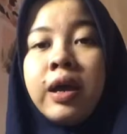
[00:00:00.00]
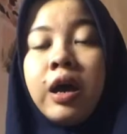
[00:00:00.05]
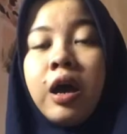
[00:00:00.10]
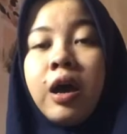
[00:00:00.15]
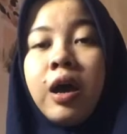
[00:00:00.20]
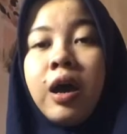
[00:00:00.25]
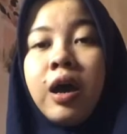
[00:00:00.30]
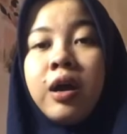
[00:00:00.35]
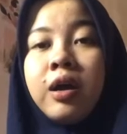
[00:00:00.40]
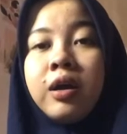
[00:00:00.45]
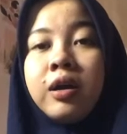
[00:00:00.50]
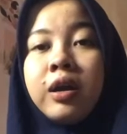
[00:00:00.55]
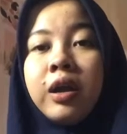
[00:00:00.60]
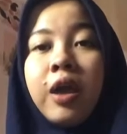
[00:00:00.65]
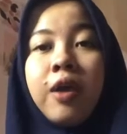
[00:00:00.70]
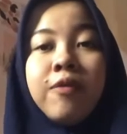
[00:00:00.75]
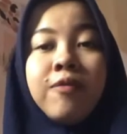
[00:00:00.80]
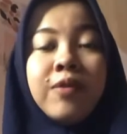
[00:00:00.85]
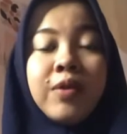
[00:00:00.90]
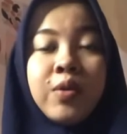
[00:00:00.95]
are
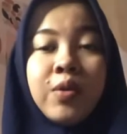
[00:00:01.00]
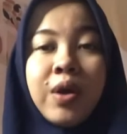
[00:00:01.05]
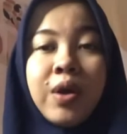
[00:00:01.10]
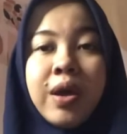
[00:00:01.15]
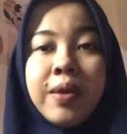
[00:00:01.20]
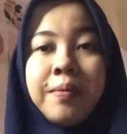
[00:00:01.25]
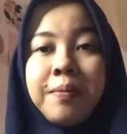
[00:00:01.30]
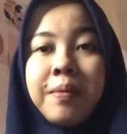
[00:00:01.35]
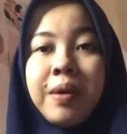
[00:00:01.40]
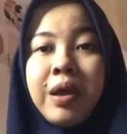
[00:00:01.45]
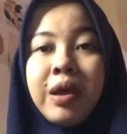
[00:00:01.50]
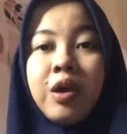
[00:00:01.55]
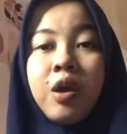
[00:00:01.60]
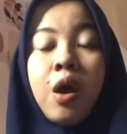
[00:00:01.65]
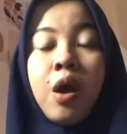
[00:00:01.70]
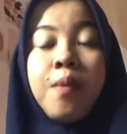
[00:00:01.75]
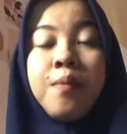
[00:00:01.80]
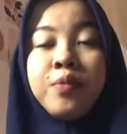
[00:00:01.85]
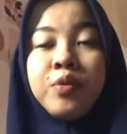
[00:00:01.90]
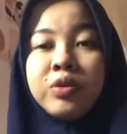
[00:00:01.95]
evaluated by
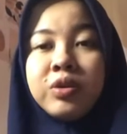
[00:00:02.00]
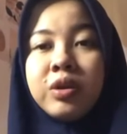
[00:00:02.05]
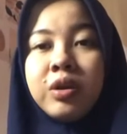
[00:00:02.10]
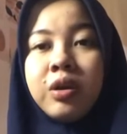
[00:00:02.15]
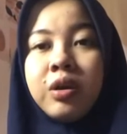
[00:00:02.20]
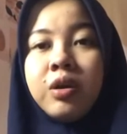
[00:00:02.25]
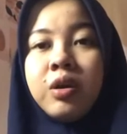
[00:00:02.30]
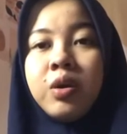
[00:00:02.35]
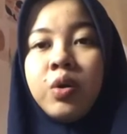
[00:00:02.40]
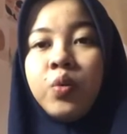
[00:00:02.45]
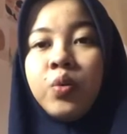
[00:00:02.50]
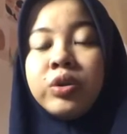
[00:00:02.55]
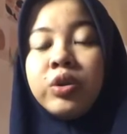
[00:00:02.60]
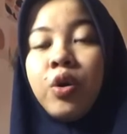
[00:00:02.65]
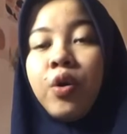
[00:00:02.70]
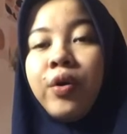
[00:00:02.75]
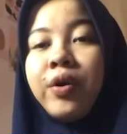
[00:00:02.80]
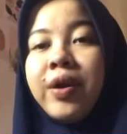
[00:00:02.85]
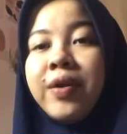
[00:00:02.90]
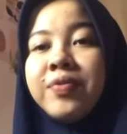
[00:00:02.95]
computer with
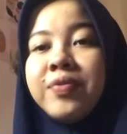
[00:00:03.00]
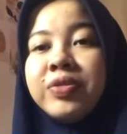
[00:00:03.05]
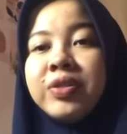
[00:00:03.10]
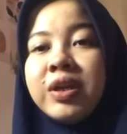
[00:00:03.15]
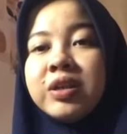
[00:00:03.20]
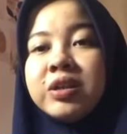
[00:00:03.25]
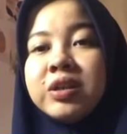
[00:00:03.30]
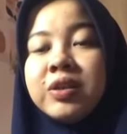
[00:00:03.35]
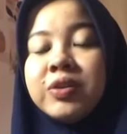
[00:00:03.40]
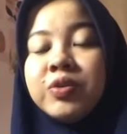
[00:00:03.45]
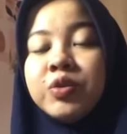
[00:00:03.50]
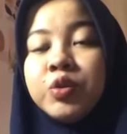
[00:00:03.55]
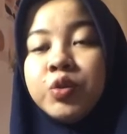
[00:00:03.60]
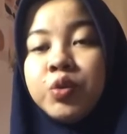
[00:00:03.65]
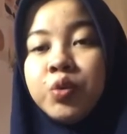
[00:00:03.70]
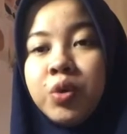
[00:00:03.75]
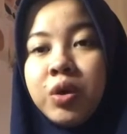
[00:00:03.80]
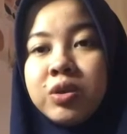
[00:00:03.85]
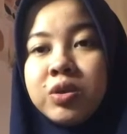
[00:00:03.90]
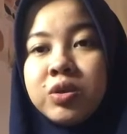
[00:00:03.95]
orientation
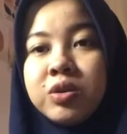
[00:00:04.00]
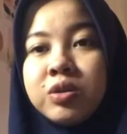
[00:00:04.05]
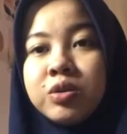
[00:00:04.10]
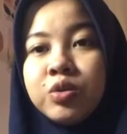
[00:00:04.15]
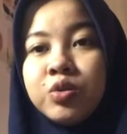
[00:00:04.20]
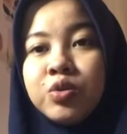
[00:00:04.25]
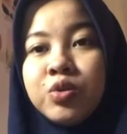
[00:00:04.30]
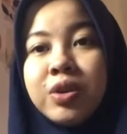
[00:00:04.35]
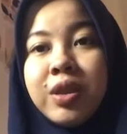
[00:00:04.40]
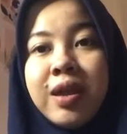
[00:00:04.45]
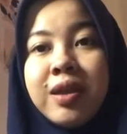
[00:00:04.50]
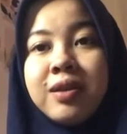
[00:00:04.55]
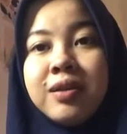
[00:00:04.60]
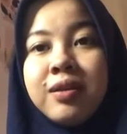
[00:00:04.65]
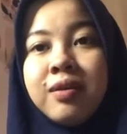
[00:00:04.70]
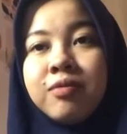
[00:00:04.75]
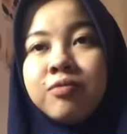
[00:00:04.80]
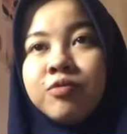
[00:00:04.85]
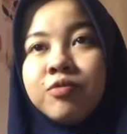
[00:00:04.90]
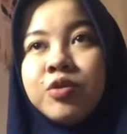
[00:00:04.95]
towards student
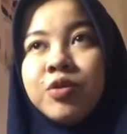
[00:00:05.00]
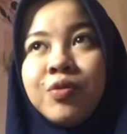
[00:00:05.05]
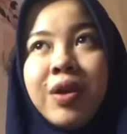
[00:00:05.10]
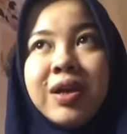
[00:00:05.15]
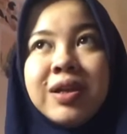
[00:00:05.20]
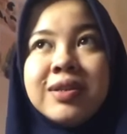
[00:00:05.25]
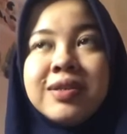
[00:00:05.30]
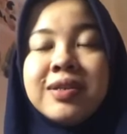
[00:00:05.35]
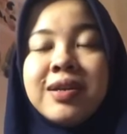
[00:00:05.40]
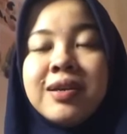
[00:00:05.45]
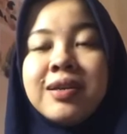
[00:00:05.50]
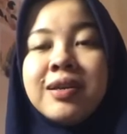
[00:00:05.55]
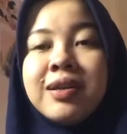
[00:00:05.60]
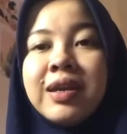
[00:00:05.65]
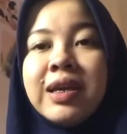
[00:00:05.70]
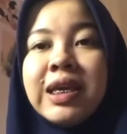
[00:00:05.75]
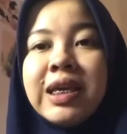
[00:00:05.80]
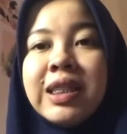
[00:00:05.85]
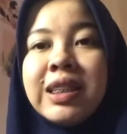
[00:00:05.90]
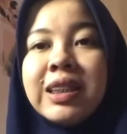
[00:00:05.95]
direction
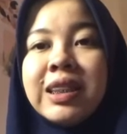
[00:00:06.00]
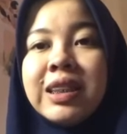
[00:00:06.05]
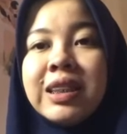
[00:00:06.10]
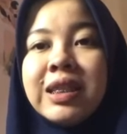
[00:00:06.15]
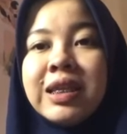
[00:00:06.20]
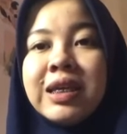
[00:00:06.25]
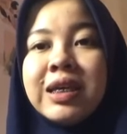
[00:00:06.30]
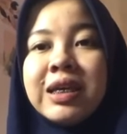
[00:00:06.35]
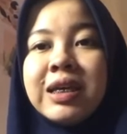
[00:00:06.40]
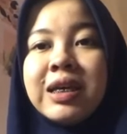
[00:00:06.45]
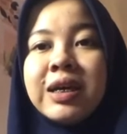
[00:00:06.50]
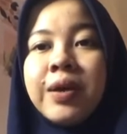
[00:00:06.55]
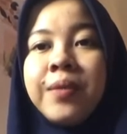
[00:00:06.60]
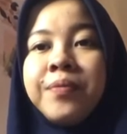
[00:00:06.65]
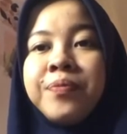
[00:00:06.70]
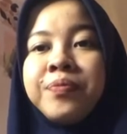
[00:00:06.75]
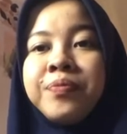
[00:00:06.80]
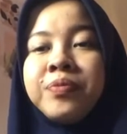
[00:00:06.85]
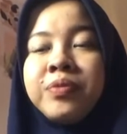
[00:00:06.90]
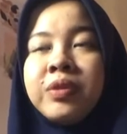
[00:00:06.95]
in
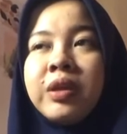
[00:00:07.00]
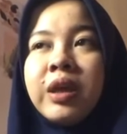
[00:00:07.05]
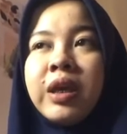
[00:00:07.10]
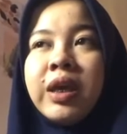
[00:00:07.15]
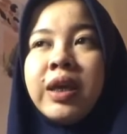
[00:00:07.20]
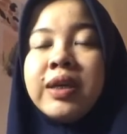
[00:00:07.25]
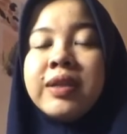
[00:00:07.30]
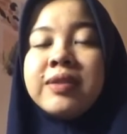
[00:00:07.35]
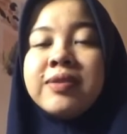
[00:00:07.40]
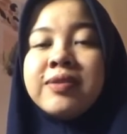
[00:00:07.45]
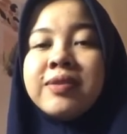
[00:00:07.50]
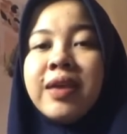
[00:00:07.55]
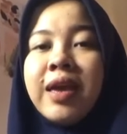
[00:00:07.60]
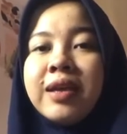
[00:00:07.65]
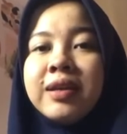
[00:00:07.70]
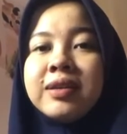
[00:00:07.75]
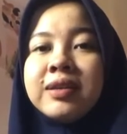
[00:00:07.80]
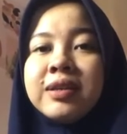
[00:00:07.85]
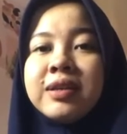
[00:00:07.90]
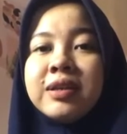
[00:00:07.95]

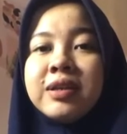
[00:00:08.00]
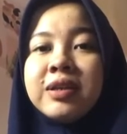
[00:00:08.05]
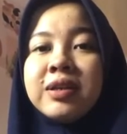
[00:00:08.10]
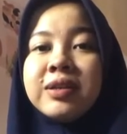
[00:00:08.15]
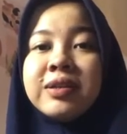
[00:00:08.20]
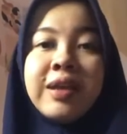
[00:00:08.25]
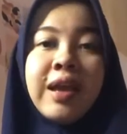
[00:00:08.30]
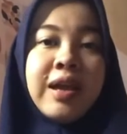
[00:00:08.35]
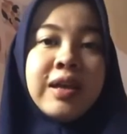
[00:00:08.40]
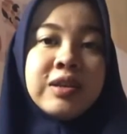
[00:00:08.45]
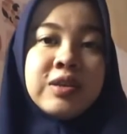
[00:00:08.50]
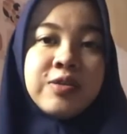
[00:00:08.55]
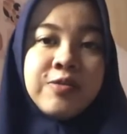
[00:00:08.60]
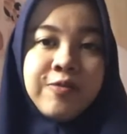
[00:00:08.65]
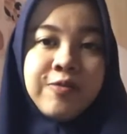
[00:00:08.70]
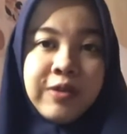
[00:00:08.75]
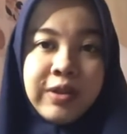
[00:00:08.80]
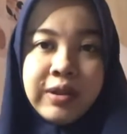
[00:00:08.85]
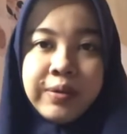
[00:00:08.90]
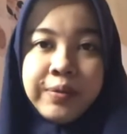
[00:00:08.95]
take the next fit.